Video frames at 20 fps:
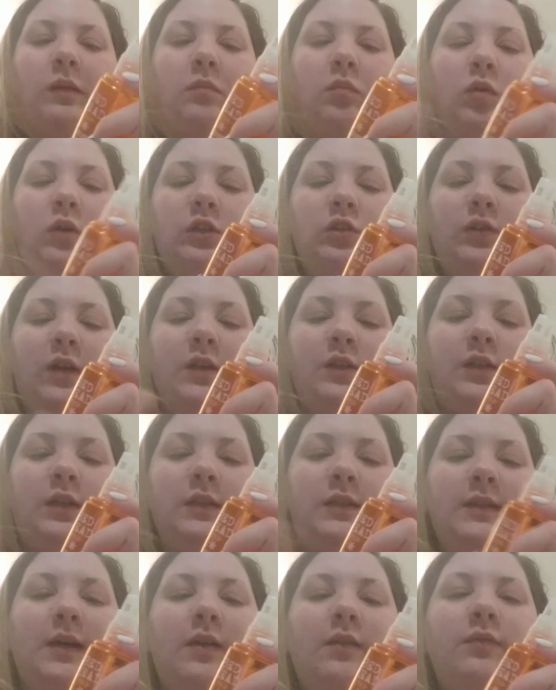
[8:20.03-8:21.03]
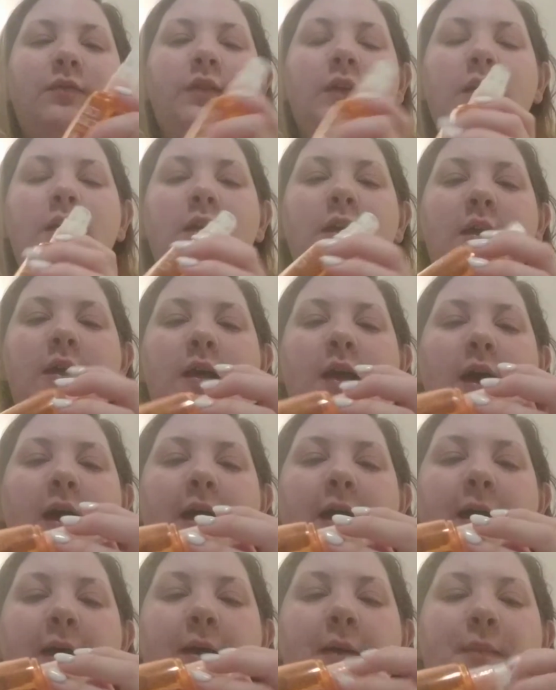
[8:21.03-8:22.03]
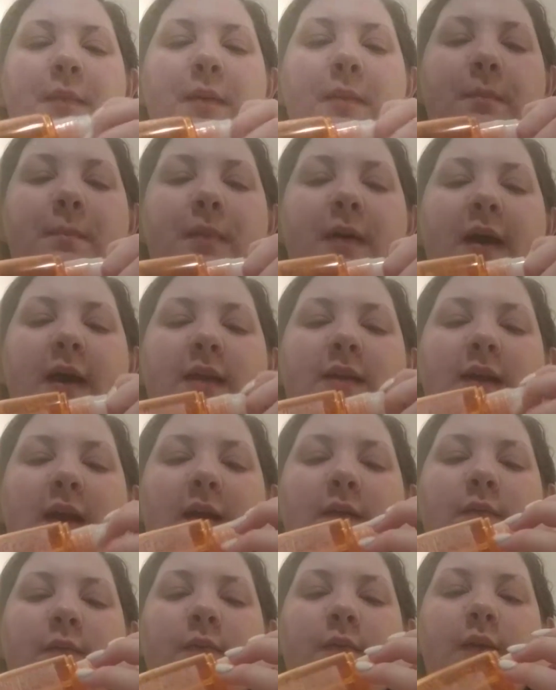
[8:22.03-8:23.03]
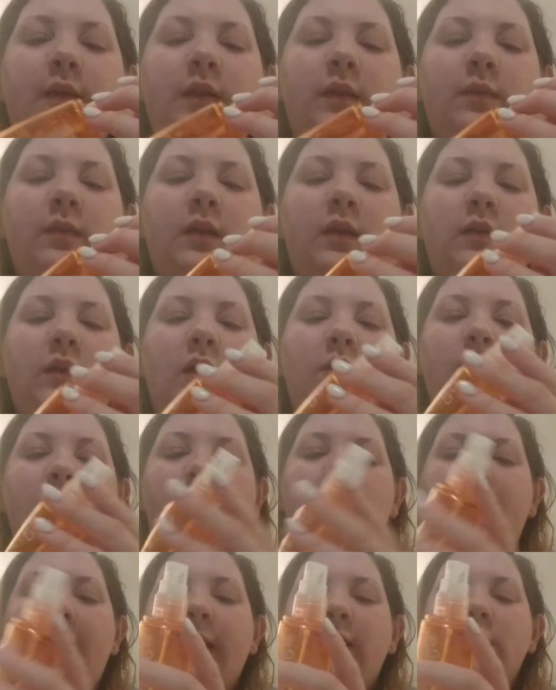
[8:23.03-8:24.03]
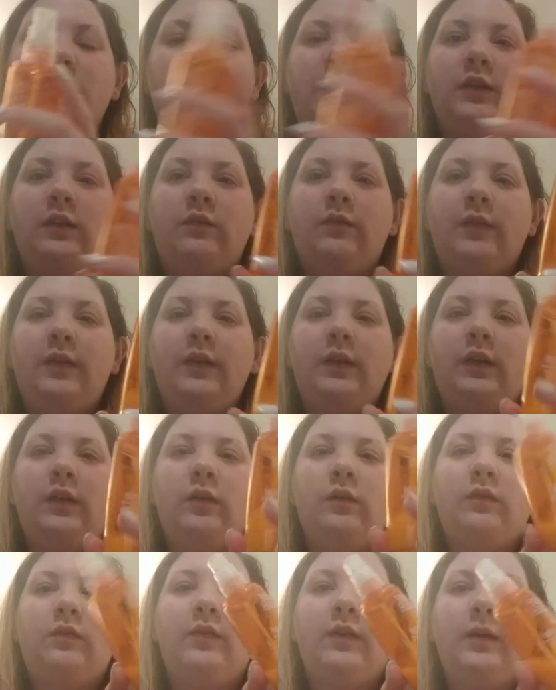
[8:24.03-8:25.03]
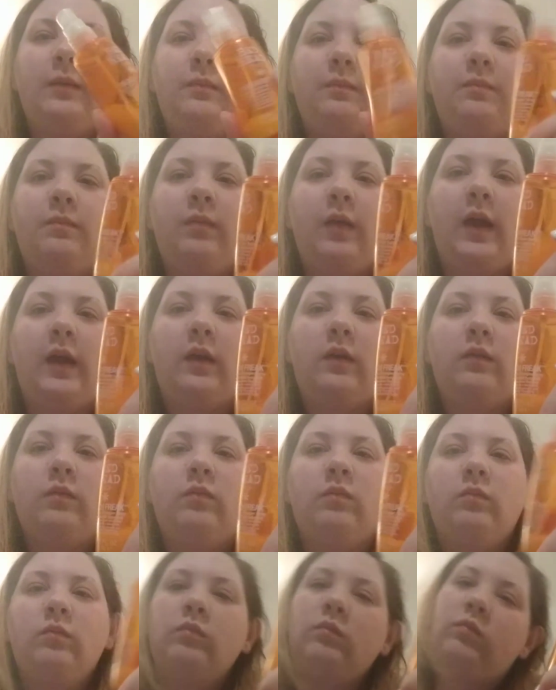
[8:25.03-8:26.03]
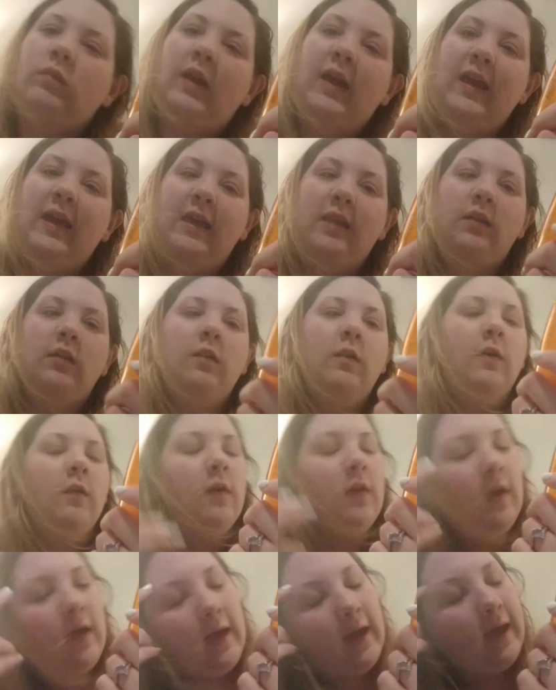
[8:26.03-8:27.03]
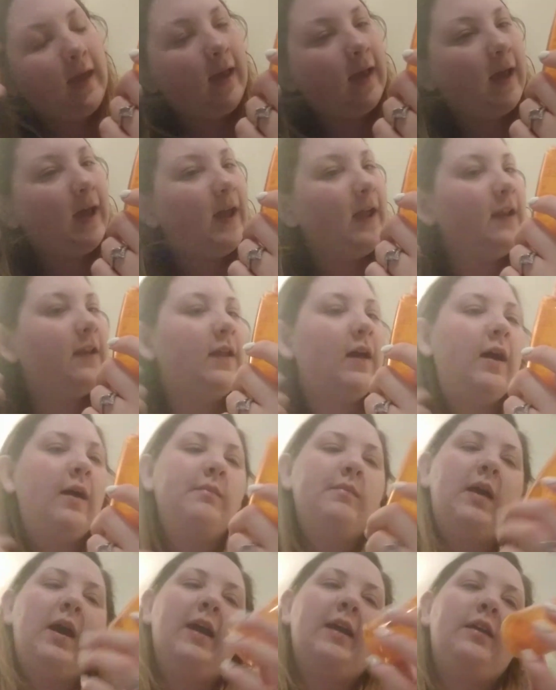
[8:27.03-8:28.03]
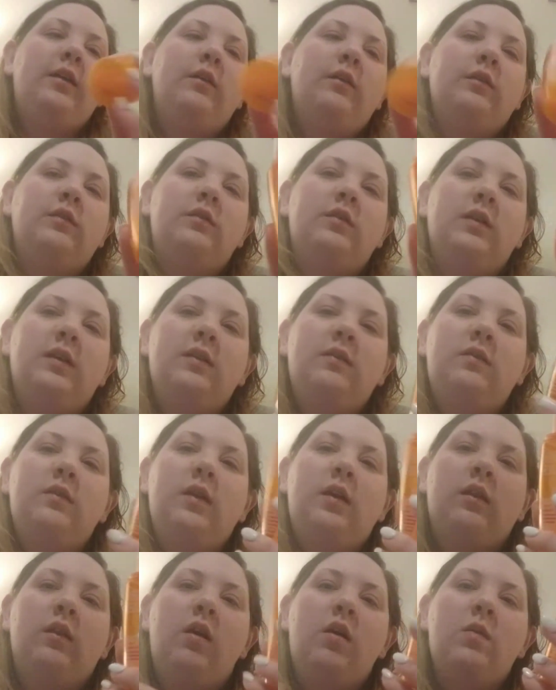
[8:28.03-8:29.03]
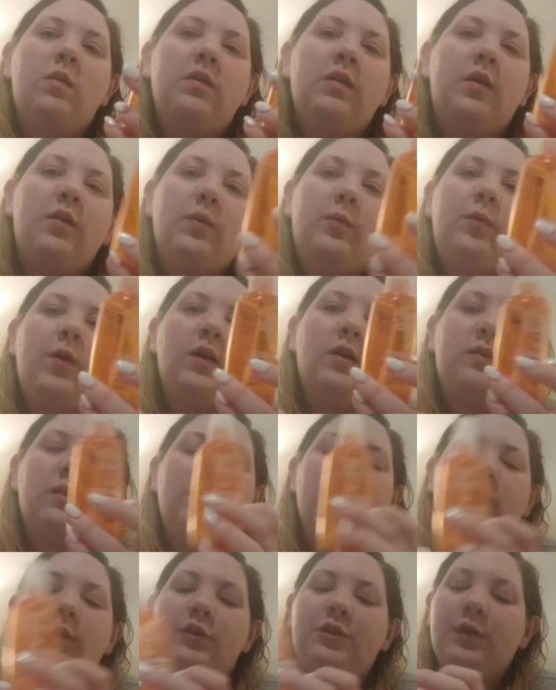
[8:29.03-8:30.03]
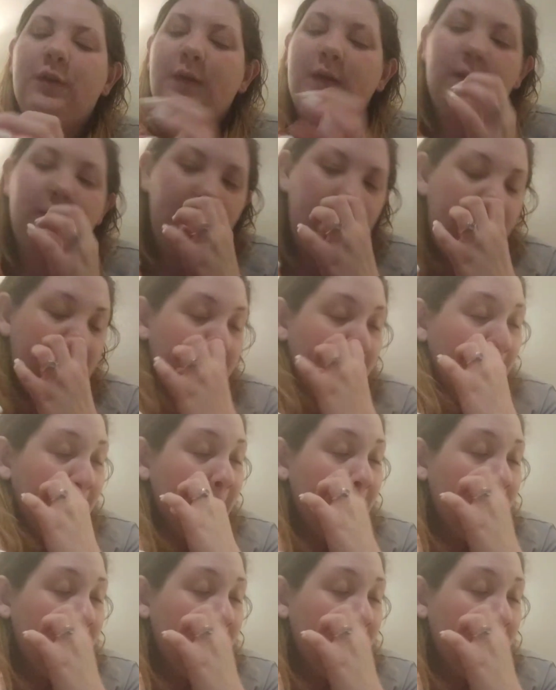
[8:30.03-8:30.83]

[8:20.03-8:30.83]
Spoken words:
moisturizer itself. But I really, really love the packaging. It's very cute. It's very like in, and I use this along with another product that I'm going to show you in a minute.